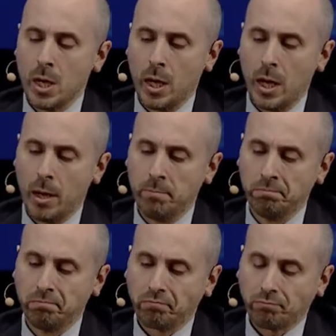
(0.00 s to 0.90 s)

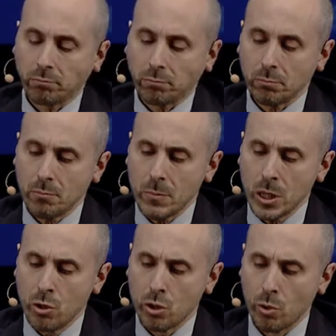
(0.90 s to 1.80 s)
So
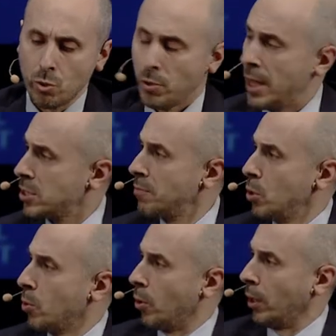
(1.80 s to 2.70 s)
that's the
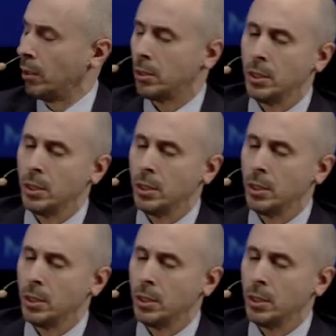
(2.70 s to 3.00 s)
view on oil.